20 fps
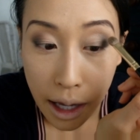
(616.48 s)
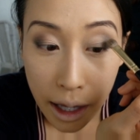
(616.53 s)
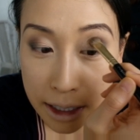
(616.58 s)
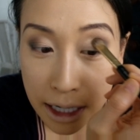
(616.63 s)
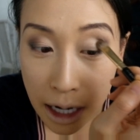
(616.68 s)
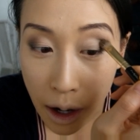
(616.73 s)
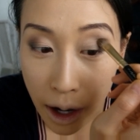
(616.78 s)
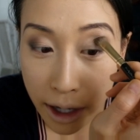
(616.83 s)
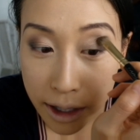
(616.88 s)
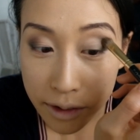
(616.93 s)

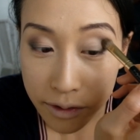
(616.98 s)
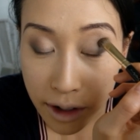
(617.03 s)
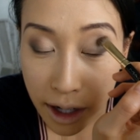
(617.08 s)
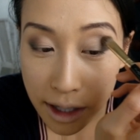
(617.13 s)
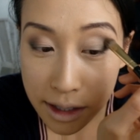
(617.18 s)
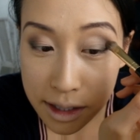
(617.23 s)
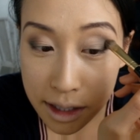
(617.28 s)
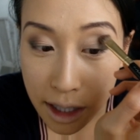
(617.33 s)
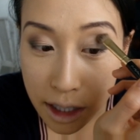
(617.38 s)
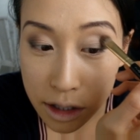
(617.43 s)
Now, I'd
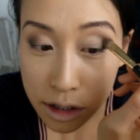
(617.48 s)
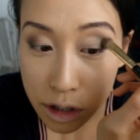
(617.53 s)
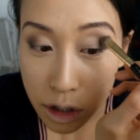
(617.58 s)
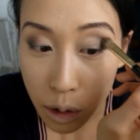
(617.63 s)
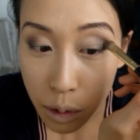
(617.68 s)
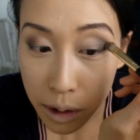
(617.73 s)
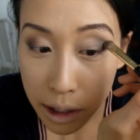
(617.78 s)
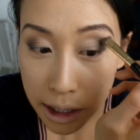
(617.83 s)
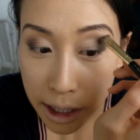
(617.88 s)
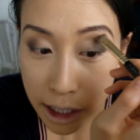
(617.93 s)
advise against
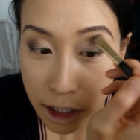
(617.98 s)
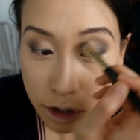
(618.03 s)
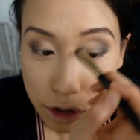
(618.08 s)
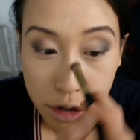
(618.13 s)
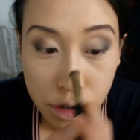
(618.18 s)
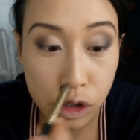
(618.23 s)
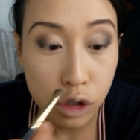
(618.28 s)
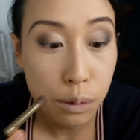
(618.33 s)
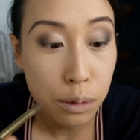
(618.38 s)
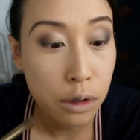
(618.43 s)
going like
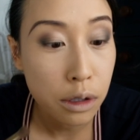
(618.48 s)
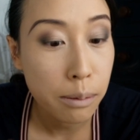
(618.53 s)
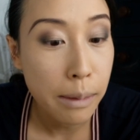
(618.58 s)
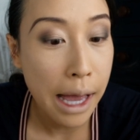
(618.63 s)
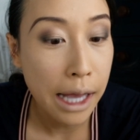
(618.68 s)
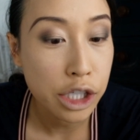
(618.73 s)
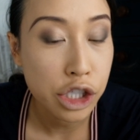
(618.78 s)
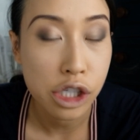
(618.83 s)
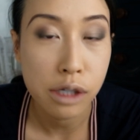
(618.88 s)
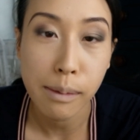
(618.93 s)
super
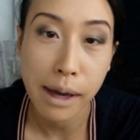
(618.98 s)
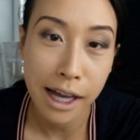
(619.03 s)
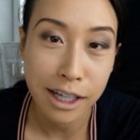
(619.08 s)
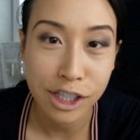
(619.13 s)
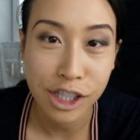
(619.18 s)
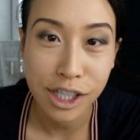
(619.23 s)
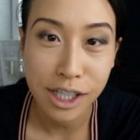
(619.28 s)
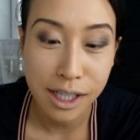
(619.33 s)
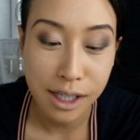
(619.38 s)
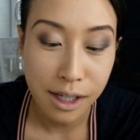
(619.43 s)

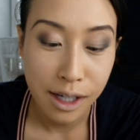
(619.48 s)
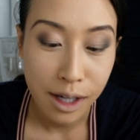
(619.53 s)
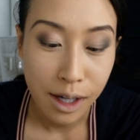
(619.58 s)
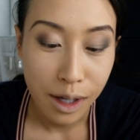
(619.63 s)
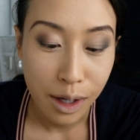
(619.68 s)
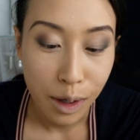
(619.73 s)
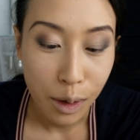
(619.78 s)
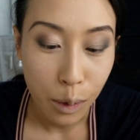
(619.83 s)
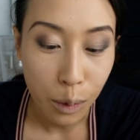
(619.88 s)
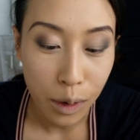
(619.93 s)
matchy-matchy
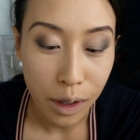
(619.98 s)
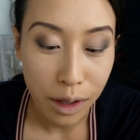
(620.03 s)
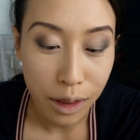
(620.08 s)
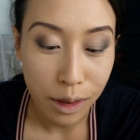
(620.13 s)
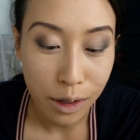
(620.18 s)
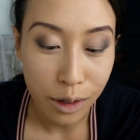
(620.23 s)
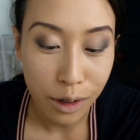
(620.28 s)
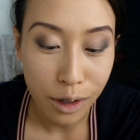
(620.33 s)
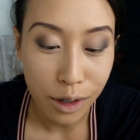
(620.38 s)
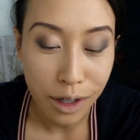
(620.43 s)
with
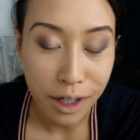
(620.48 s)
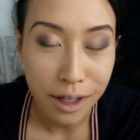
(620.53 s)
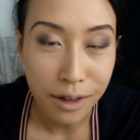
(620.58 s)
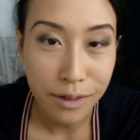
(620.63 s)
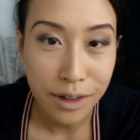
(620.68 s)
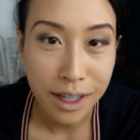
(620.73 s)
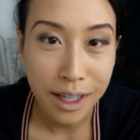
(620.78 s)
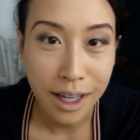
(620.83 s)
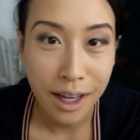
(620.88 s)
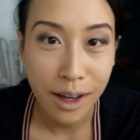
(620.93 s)
your
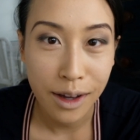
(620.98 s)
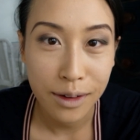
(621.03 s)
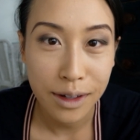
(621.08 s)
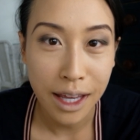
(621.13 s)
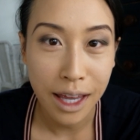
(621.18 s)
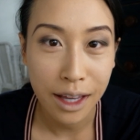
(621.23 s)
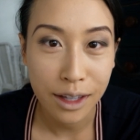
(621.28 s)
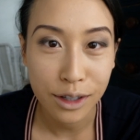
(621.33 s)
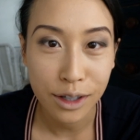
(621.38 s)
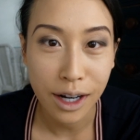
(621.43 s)
evening gown
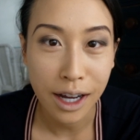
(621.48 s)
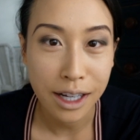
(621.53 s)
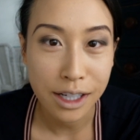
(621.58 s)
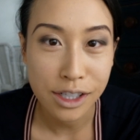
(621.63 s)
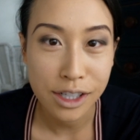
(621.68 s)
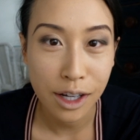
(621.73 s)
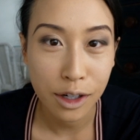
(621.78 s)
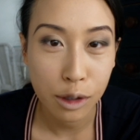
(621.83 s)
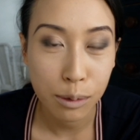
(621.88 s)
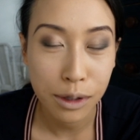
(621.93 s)
and your
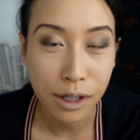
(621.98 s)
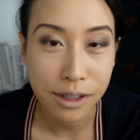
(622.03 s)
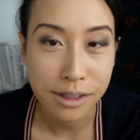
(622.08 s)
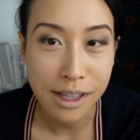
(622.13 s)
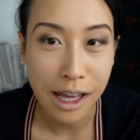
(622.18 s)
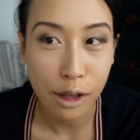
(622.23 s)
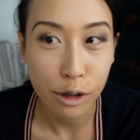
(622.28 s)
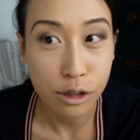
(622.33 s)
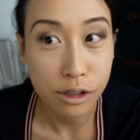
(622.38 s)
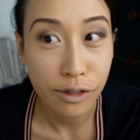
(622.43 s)
eyeshadow because
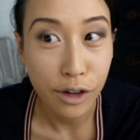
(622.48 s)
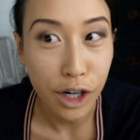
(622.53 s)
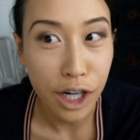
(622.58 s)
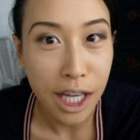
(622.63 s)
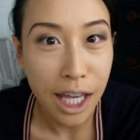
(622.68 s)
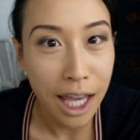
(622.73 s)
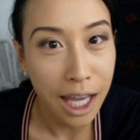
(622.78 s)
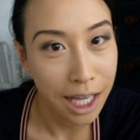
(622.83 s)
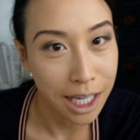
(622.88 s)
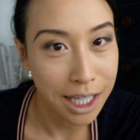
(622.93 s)
that looks
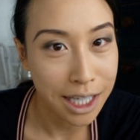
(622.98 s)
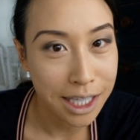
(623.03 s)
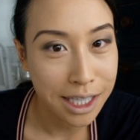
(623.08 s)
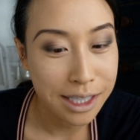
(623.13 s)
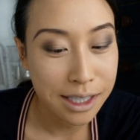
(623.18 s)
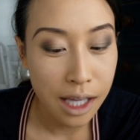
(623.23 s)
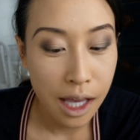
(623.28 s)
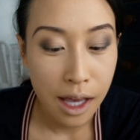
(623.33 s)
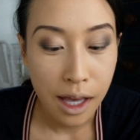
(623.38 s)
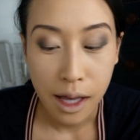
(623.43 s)
very
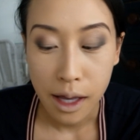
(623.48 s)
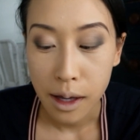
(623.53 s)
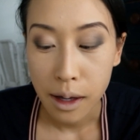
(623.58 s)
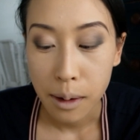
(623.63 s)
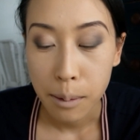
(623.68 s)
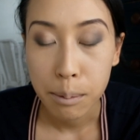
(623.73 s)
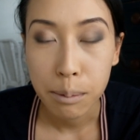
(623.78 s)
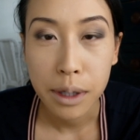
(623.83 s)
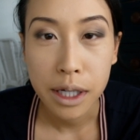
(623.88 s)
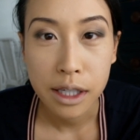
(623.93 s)
80s,
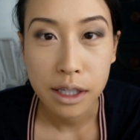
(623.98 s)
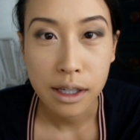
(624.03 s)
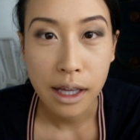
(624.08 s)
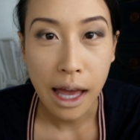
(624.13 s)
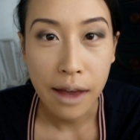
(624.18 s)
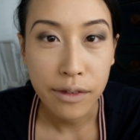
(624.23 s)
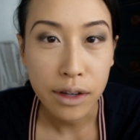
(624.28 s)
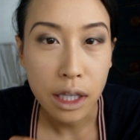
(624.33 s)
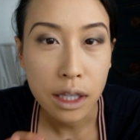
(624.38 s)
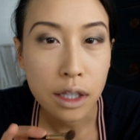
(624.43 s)
but
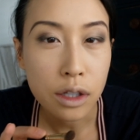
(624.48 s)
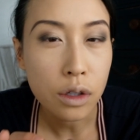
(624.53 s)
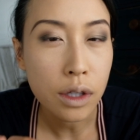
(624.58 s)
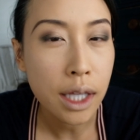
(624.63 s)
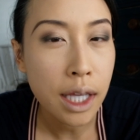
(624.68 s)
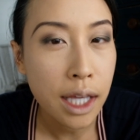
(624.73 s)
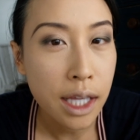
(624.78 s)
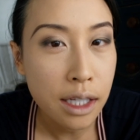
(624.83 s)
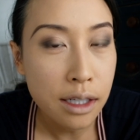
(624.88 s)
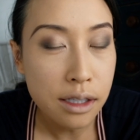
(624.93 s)
having a little
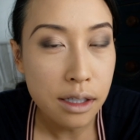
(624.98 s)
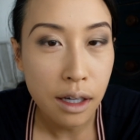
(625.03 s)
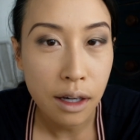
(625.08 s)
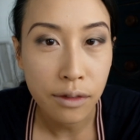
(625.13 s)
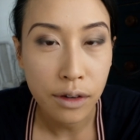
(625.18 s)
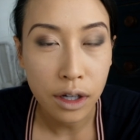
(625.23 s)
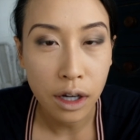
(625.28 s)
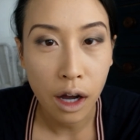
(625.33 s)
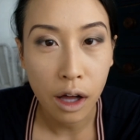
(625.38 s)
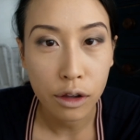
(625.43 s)
hint
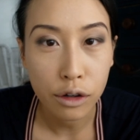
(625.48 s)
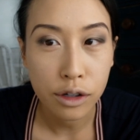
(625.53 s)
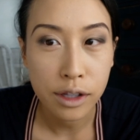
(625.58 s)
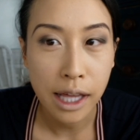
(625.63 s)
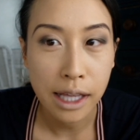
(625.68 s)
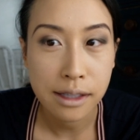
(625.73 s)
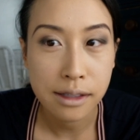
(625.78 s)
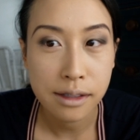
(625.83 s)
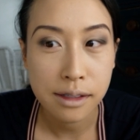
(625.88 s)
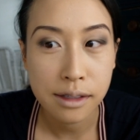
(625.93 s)
of a color
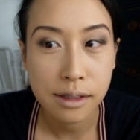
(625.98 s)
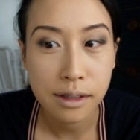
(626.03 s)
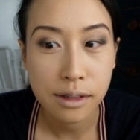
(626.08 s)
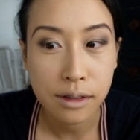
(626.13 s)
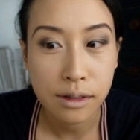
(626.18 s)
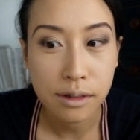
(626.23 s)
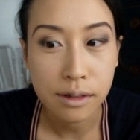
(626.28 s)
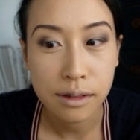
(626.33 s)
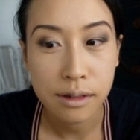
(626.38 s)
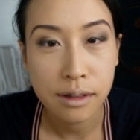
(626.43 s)
that's
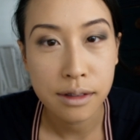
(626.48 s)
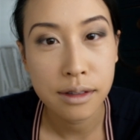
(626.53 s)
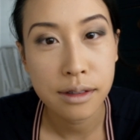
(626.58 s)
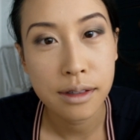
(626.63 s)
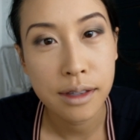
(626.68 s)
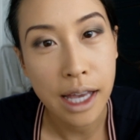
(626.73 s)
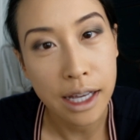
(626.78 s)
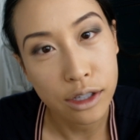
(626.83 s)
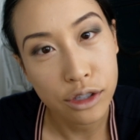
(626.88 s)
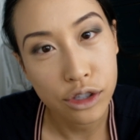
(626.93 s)

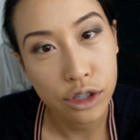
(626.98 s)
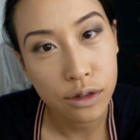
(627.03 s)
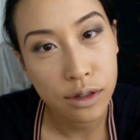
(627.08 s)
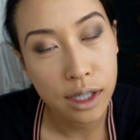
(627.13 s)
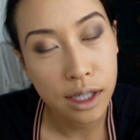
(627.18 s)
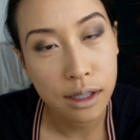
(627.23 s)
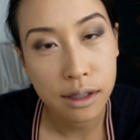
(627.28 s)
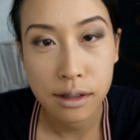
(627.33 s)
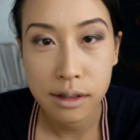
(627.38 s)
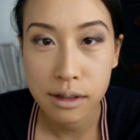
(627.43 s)
next to
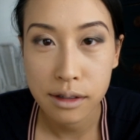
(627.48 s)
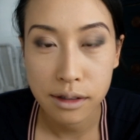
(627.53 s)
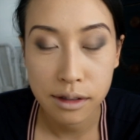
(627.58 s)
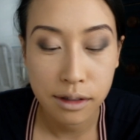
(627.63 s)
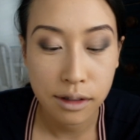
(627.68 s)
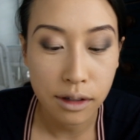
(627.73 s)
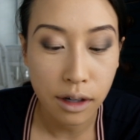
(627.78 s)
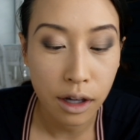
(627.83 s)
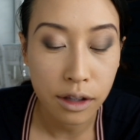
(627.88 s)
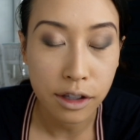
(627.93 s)
it
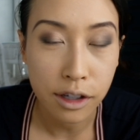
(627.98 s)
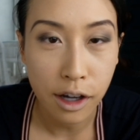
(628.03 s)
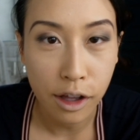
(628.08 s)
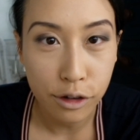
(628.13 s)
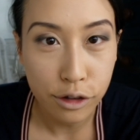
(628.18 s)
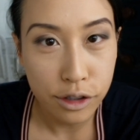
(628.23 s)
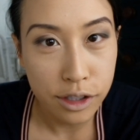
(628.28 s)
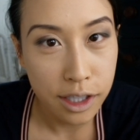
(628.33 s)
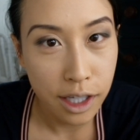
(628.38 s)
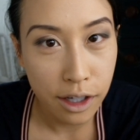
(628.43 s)
on the
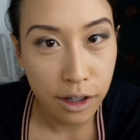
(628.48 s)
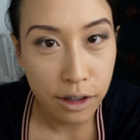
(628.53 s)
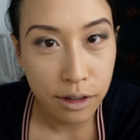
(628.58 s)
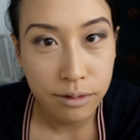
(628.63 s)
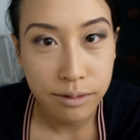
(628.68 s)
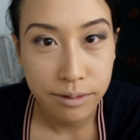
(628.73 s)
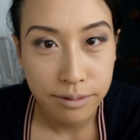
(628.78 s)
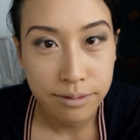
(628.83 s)
color scale